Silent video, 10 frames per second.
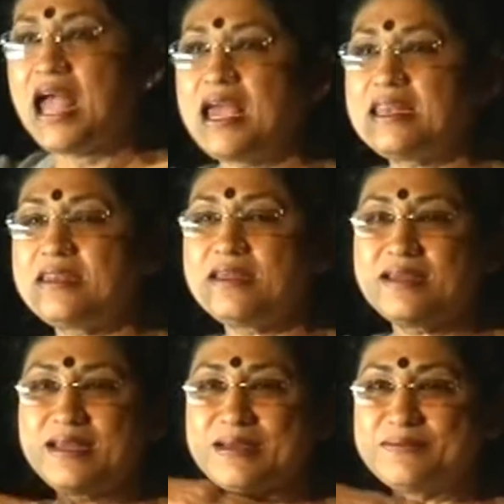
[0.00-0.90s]
And
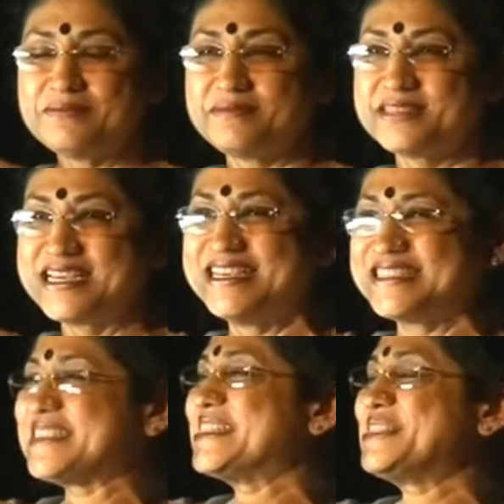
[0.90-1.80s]

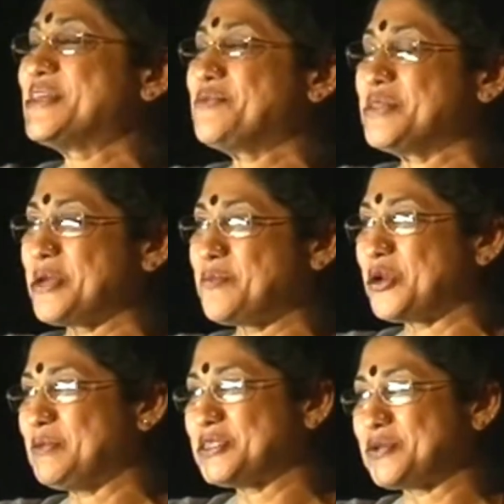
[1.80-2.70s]
since
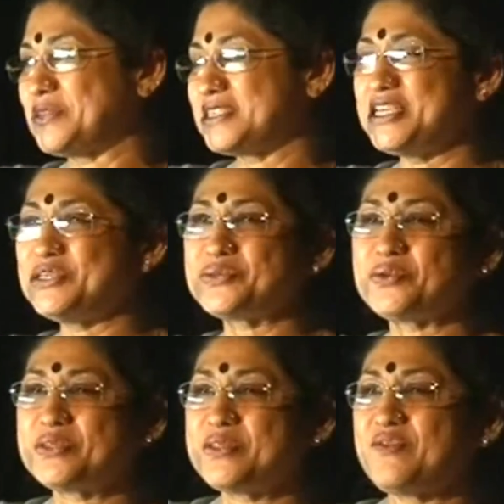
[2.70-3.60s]
Thiruvananthapuram is on the
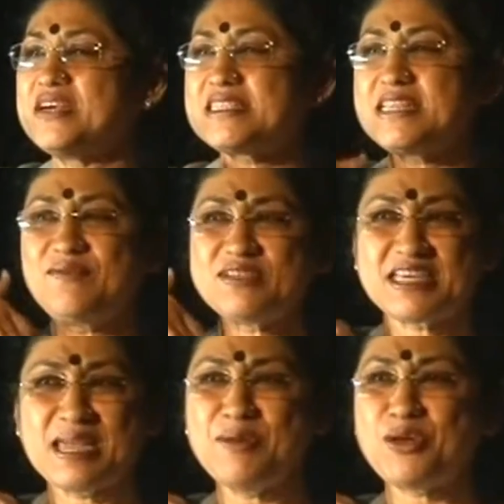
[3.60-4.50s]
seashore, so the first thing
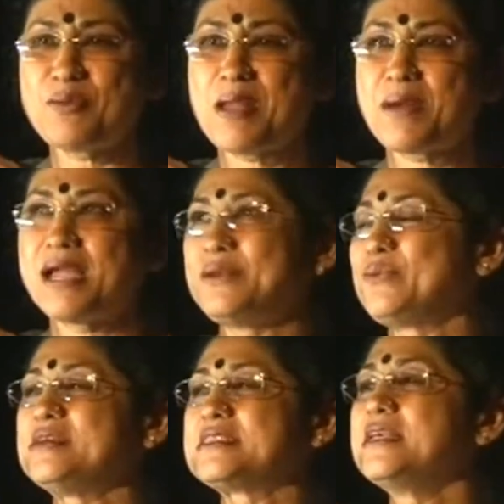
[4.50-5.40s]
which came into my
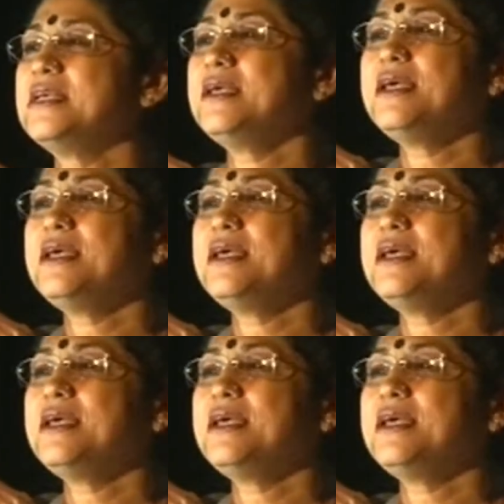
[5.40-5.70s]
mind was,